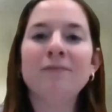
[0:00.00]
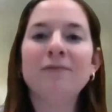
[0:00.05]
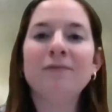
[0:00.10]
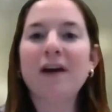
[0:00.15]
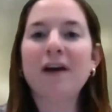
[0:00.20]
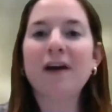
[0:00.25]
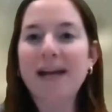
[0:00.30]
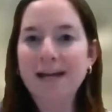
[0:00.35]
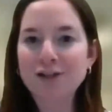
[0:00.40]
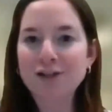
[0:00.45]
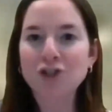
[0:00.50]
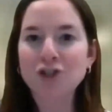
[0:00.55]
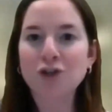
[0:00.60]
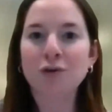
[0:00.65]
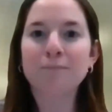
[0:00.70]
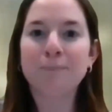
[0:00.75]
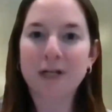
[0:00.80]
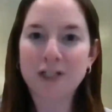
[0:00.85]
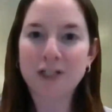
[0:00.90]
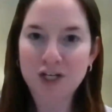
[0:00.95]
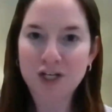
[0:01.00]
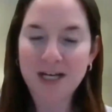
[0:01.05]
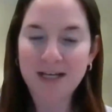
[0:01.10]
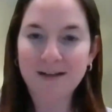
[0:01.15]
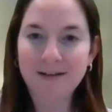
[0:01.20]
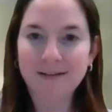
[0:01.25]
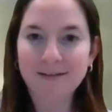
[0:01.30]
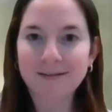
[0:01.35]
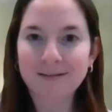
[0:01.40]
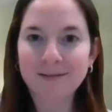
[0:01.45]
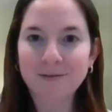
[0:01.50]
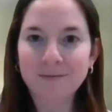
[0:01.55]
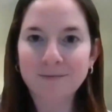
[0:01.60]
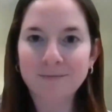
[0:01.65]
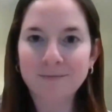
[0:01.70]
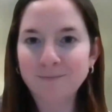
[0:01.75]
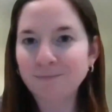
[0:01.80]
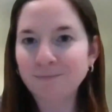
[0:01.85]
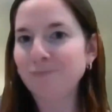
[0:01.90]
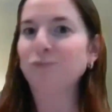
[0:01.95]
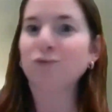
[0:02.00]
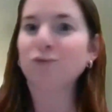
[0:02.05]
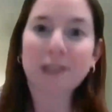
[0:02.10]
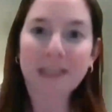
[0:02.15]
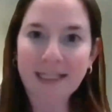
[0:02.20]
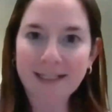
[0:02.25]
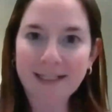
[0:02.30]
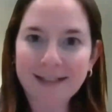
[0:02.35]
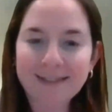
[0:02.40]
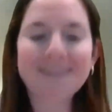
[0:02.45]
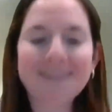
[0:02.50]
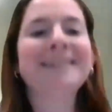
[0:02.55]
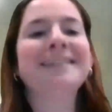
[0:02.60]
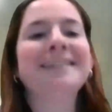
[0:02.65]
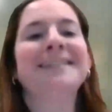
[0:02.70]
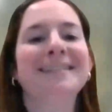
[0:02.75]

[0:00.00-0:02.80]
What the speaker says: financial budgeting related.